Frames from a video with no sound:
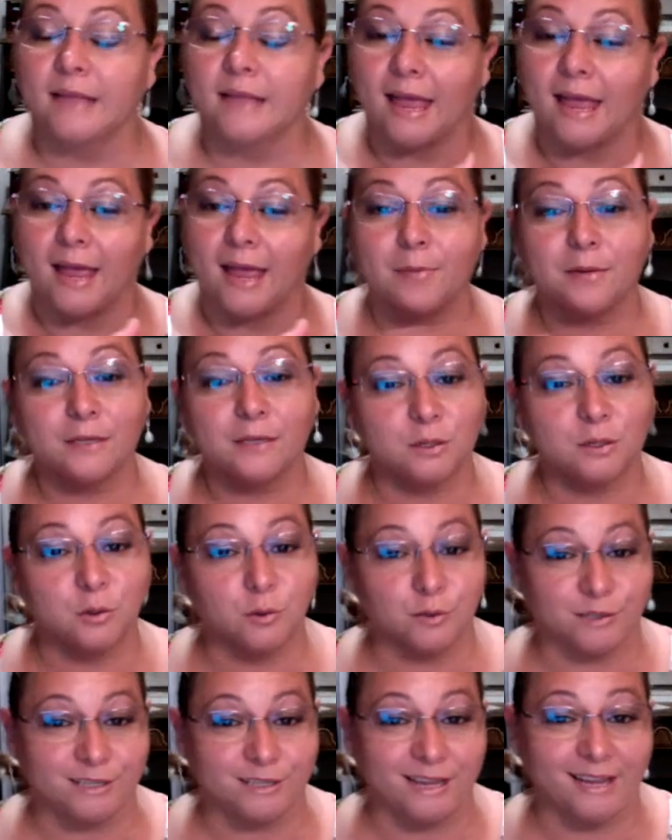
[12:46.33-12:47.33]
every
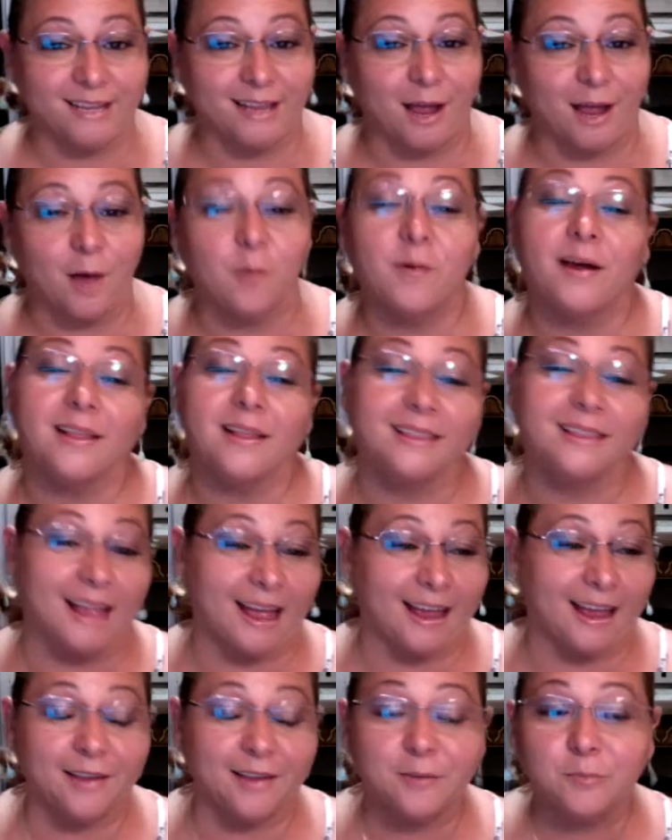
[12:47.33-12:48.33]
Tuesday now at
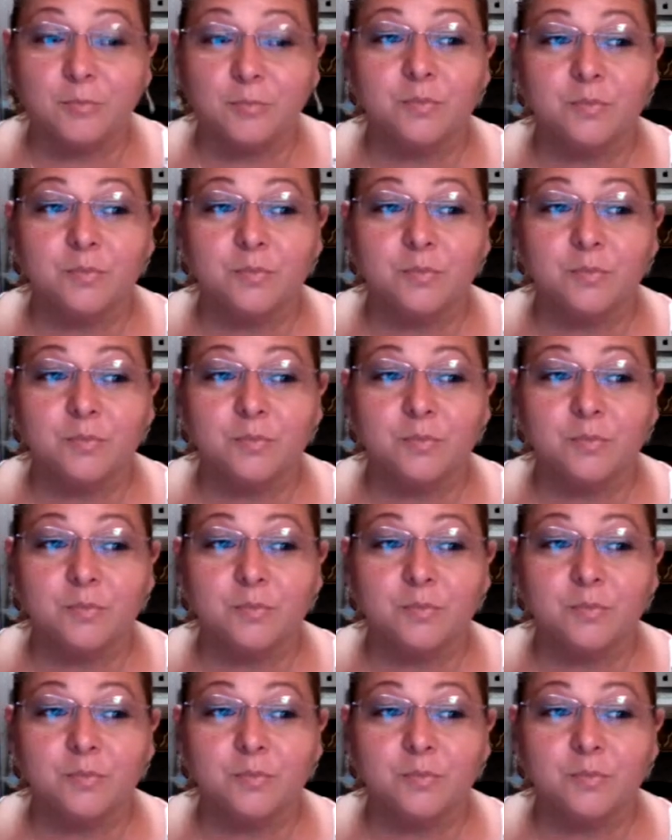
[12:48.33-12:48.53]
9